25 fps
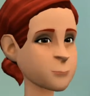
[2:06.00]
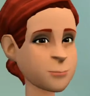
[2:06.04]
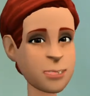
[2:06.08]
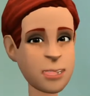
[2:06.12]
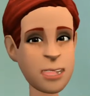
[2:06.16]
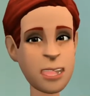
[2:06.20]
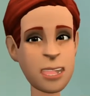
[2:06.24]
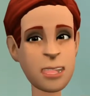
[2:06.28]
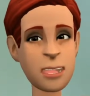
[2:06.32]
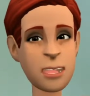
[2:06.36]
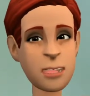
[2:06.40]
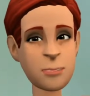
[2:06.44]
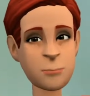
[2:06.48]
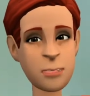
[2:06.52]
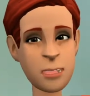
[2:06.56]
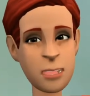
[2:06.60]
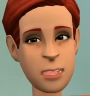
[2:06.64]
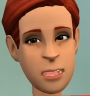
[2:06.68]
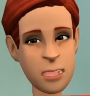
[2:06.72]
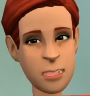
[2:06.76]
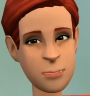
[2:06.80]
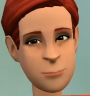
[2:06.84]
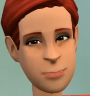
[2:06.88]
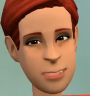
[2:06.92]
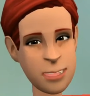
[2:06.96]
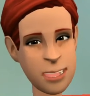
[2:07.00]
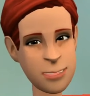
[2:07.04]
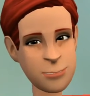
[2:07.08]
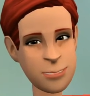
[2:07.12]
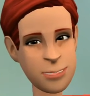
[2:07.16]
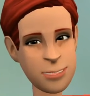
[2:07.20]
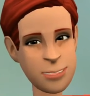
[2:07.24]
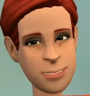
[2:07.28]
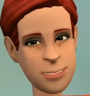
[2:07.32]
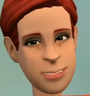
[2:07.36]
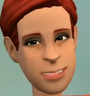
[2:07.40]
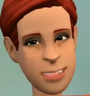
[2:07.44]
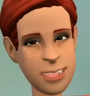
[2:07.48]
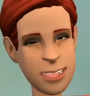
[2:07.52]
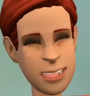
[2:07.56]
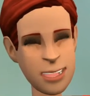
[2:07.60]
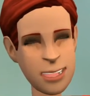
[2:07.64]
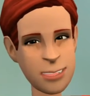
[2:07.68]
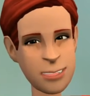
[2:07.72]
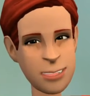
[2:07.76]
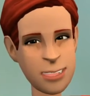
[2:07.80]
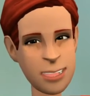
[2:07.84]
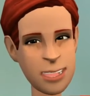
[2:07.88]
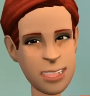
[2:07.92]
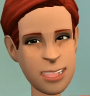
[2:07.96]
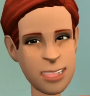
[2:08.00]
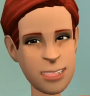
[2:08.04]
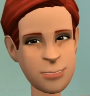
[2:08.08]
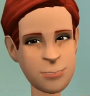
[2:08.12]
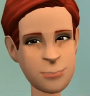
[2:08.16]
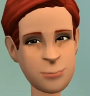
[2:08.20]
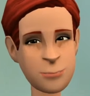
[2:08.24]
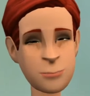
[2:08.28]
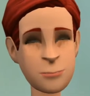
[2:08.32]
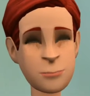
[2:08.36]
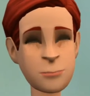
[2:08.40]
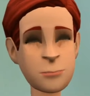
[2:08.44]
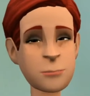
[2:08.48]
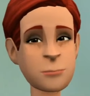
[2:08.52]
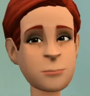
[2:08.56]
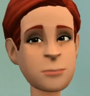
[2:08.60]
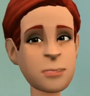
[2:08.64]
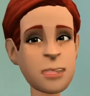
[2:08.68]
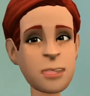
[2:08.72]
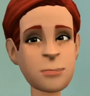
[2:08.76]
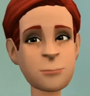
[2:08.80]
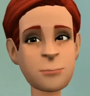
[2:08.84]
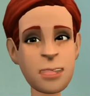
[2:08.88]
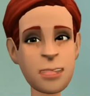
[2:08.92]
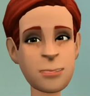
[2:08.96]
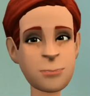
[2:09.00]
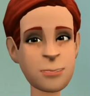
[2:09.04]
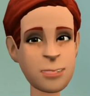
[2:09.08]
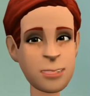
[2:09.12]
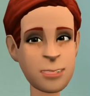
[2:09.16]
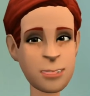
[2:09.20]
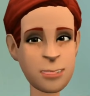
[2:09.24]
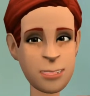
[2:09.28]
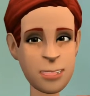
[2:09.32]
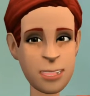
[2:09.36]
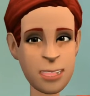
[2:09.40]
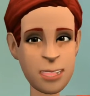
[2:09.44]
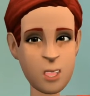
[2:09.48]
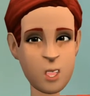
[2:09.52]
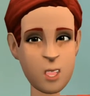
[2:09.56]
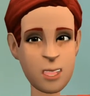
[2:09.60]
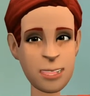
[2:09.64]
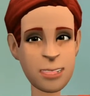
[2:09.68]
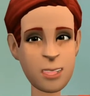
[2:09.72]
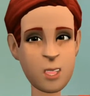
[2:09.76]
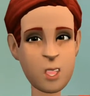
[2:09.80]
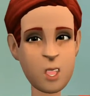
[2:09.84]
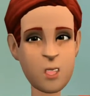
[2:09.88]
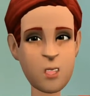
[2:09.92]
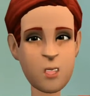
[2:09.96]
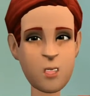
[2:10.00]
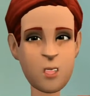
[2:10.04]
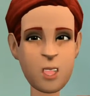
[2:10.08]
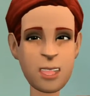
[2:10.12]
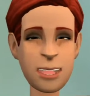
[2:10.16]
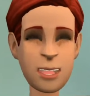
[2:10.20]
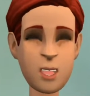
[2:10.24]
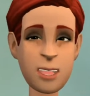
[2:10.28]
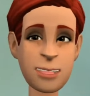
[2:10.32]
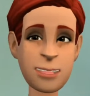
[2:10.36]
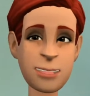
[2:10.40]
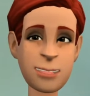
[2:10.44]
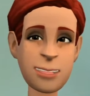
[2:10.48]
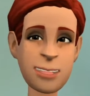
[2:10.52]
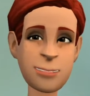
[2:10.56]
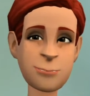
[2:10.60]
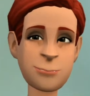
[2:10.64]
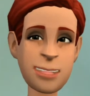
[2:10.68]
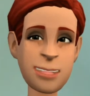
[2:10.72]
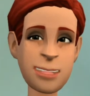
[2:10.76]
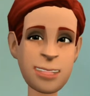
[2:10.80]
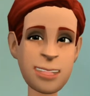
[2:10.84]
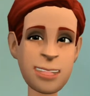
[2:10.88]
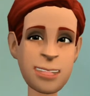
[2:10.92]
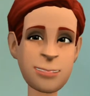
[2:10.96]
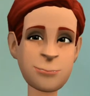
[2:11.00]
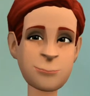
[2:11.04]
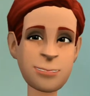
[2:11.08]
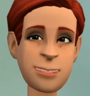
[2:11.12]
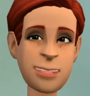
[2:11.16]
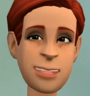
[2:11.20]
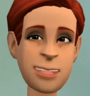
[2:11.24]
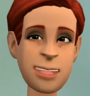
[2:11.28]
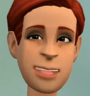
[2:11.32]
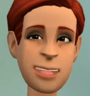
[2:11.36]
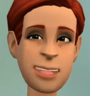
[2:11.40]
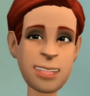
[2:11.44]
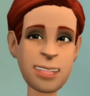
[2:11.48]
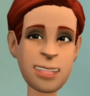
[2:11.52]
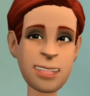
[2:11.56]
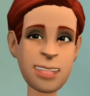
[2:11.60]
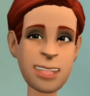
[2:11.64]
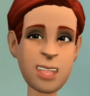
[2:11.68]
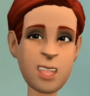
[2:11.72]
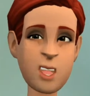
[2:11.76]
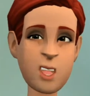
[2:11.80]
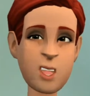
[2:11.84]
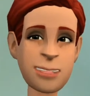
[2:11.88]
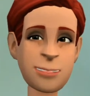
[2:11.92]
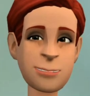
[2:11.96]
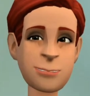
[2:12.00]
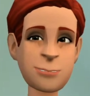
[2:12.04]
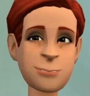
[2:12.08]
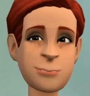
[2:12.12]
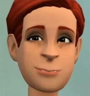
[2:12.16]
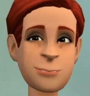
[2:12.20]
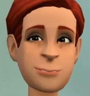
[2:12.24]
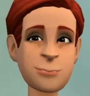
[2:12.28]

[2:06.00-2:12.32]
Kiernan, please meet my second son. He's been my son on and off for a while, but he's mine again now.